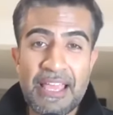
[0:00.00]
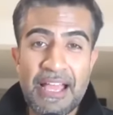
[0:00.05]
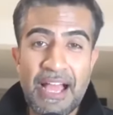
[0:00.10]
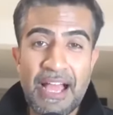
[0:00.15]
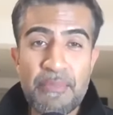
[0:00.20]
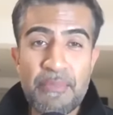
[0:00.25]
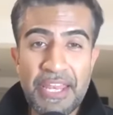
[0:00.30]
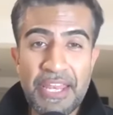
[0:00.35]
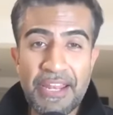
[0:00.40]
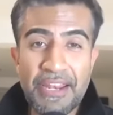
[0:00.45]

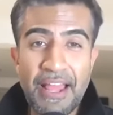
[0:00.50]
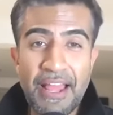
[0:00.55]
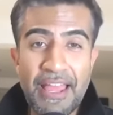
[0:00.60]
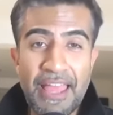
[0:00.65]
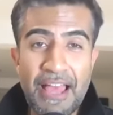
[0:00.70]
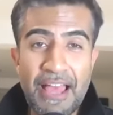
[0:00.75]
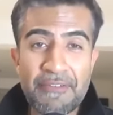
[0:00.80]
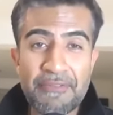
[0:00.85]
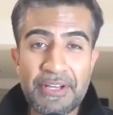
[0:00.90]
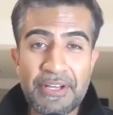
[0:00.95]
Amit and I
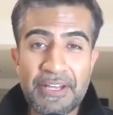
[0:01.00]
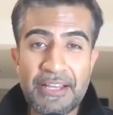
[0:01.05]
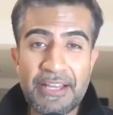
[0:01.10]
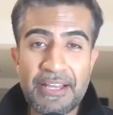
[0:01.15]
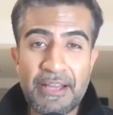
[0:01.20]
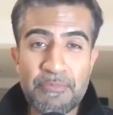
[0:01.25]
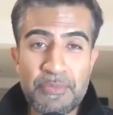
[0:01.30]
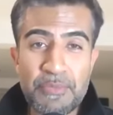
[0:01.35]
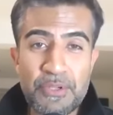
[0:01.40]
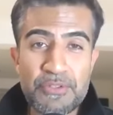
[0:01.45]
have
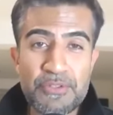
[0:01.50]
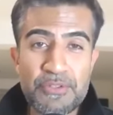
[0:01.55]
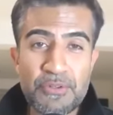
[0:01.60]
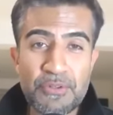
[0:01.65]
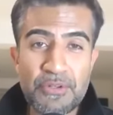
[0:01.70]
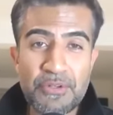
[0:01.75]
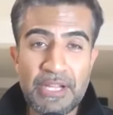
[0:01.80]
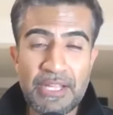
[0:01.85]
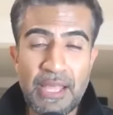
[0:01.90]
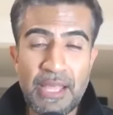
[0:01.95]

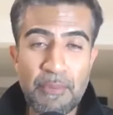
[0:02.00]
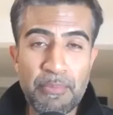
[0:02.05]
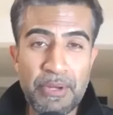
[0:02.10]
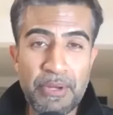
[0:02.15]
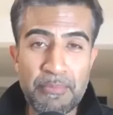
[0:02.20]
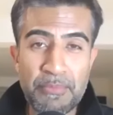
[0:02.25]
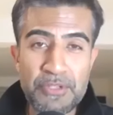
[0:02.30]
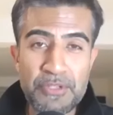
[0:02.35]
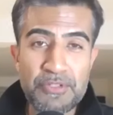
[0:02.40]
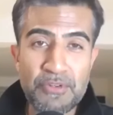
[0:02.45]
a couple
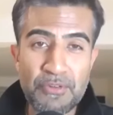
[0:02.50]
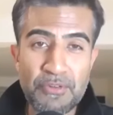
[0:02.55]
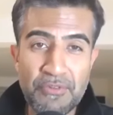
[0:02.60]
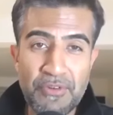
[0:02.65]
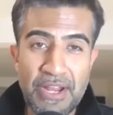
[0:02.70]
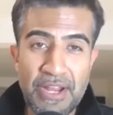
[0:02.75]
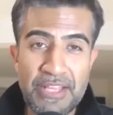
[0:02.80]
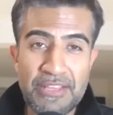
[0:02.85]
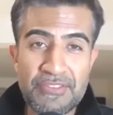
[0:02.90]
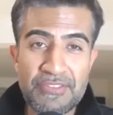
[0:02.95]
of mutual
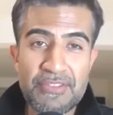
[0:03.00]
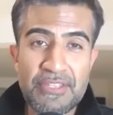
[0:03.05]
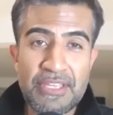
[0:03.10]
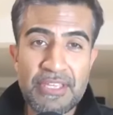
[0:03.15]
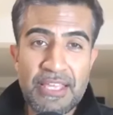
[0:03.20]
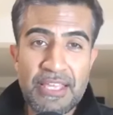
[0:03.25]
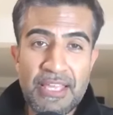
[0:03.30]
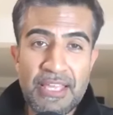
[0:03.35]
friends.